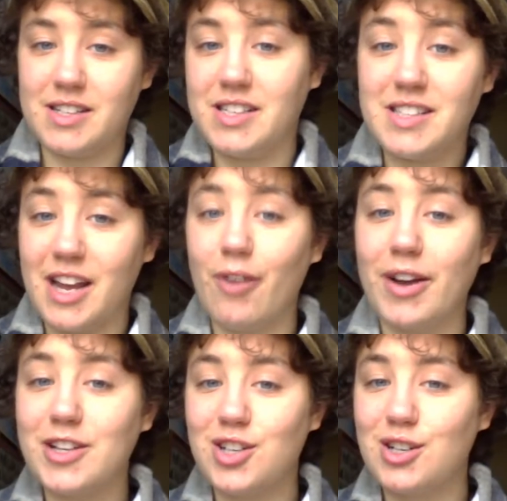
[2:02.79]
his
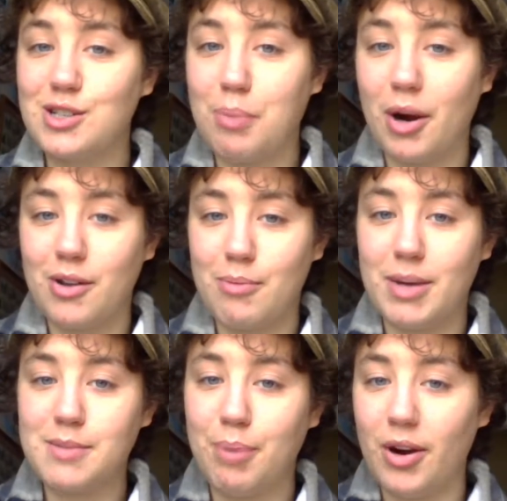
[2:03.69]
narration is part of the
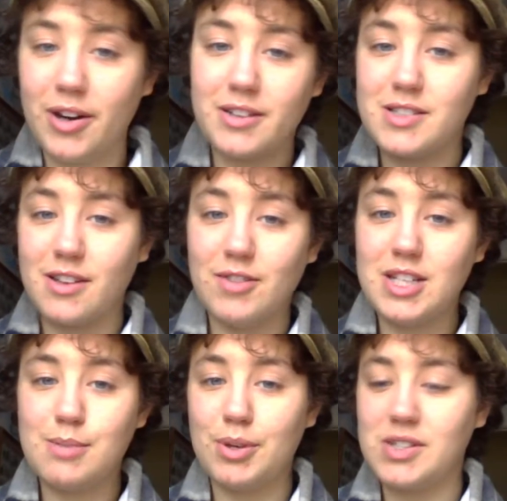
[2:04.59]
best parts of
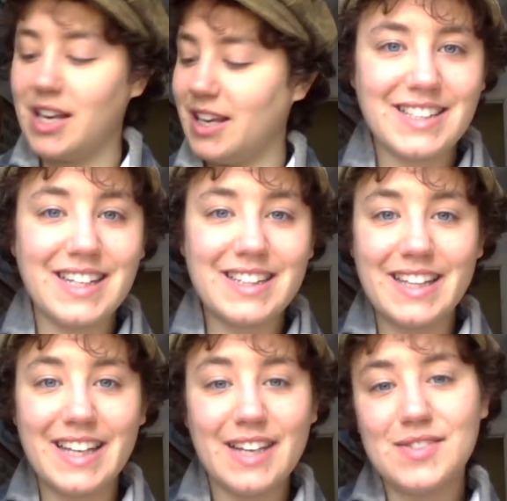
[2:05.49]
these books, and he
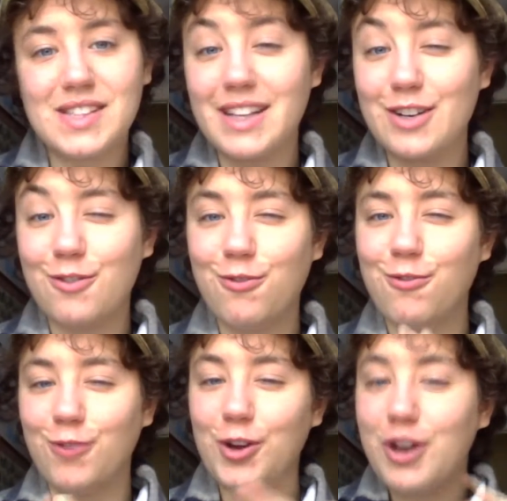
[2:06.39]
leaves little
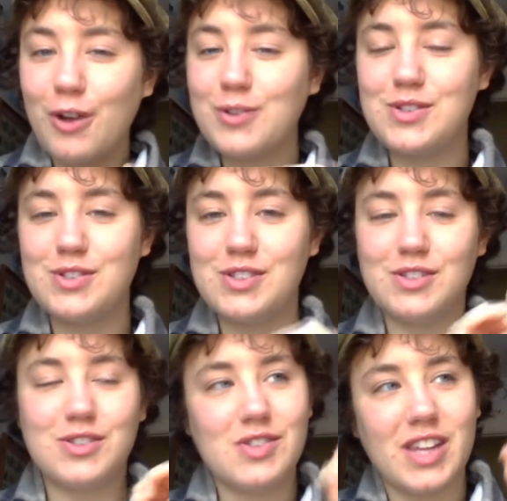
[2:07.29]
footnotes
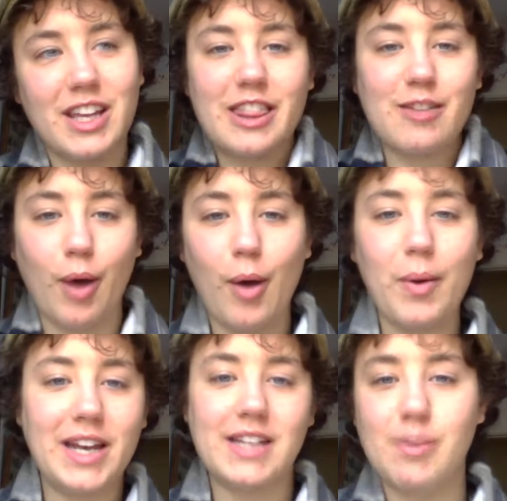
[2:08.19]
to just like
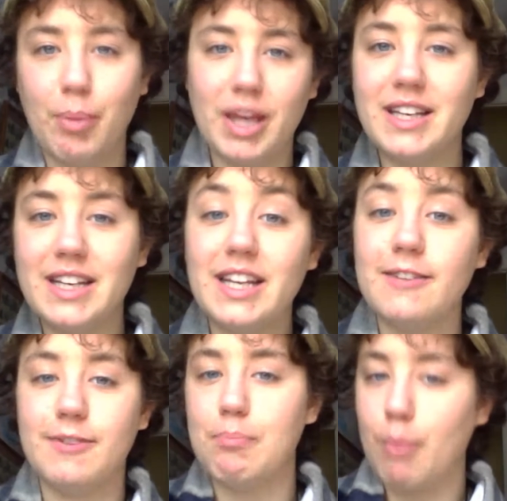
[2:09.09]
throw in his opinion
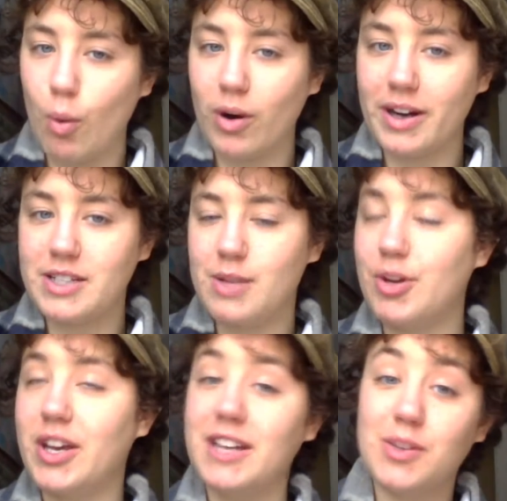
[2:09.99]
even more into the
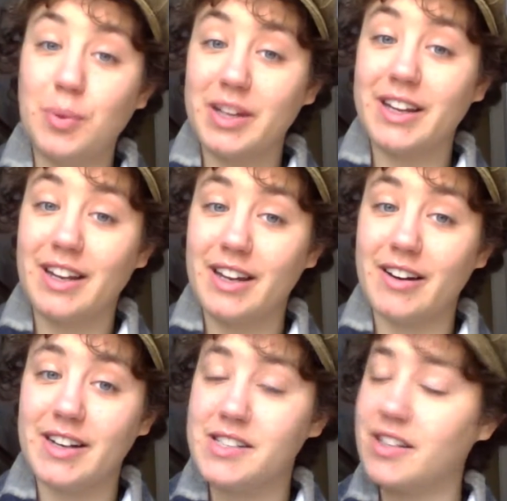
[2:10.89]
book. It's a really
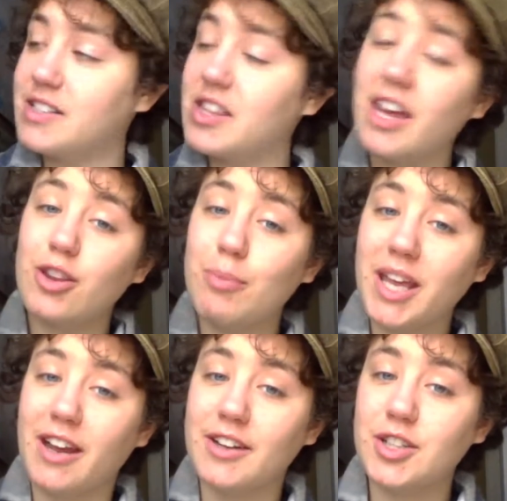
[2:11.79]
hilarious series. The other
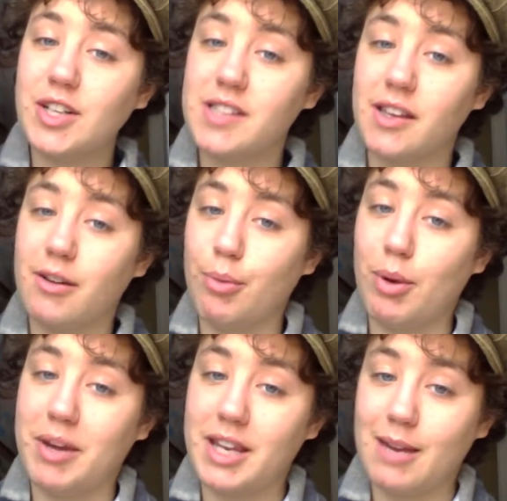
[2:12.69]
main character is a young
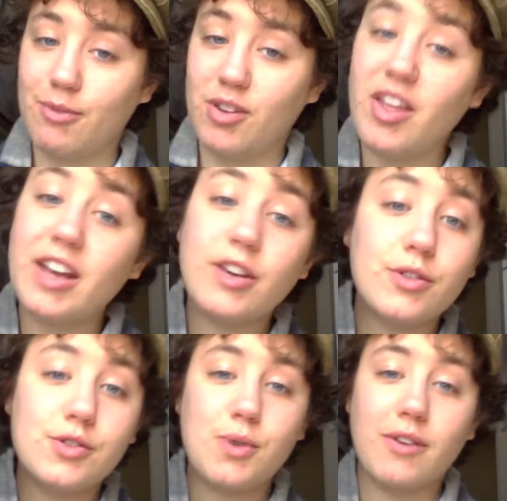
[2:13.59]
boy by the name of
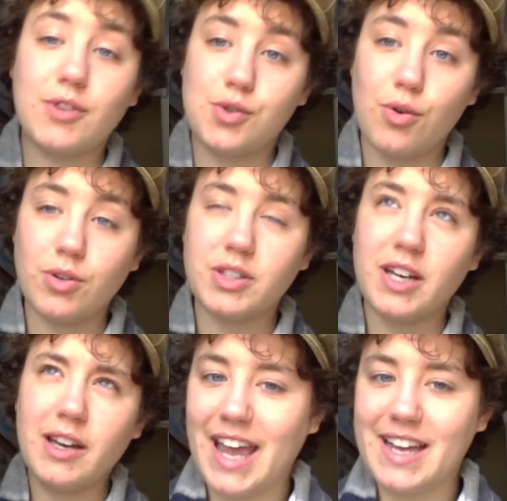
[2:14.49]
Nathaniel, who's 12 years old,
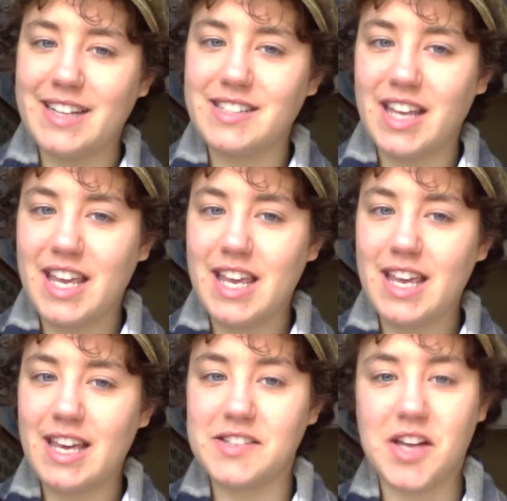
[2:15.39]
and
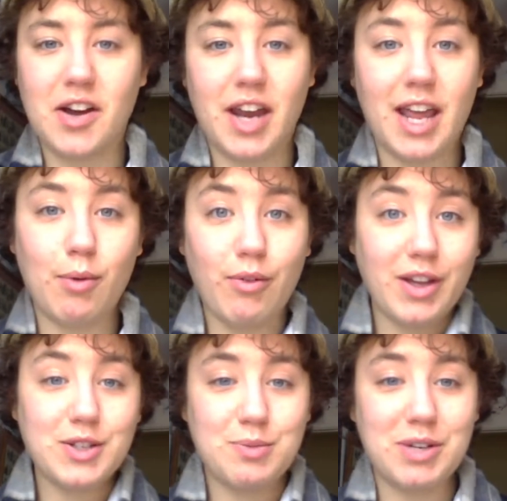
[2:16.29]
he is on a
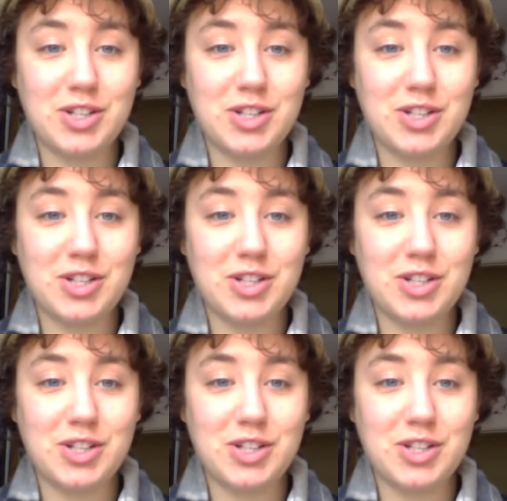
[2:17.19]
revenge